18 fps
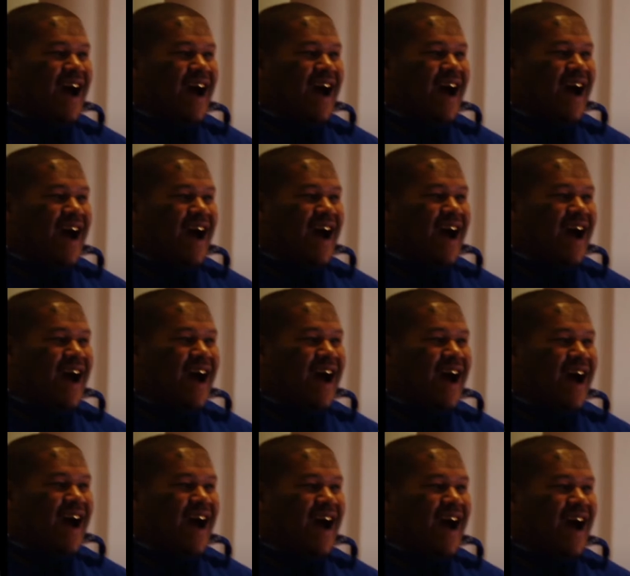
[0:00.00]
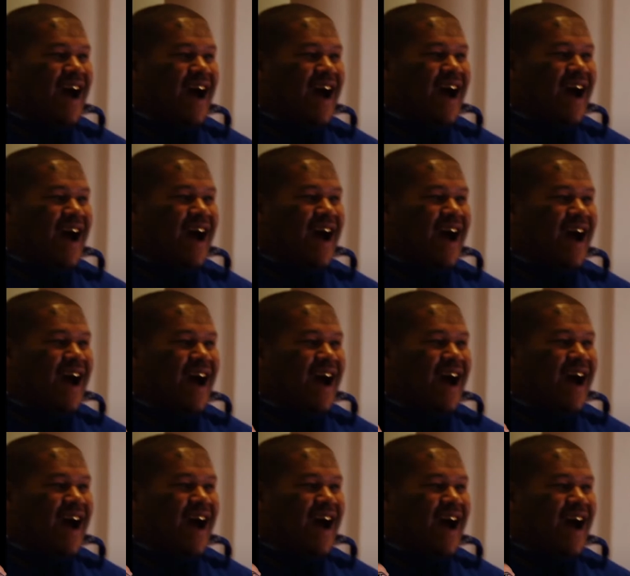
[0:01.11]

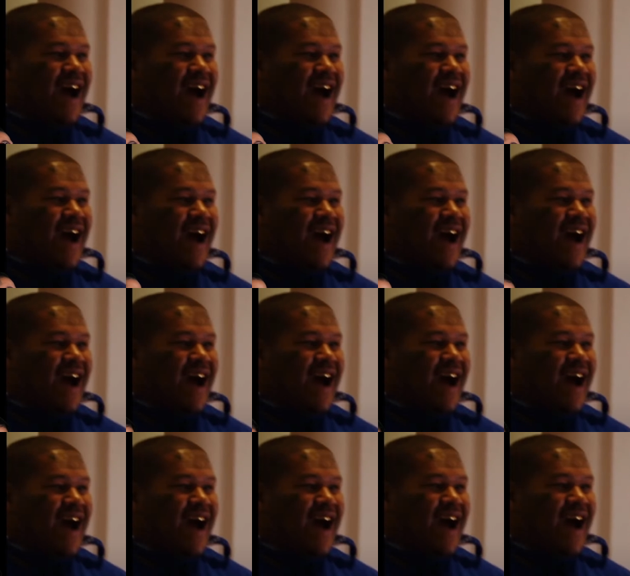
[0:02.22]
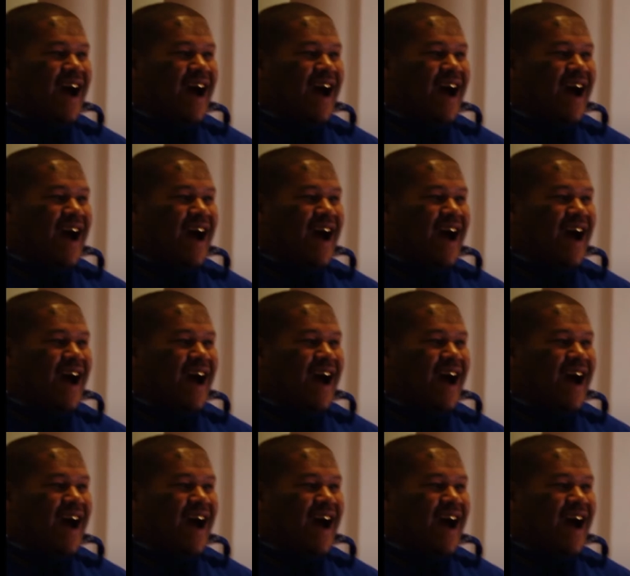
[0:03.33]
[no speech]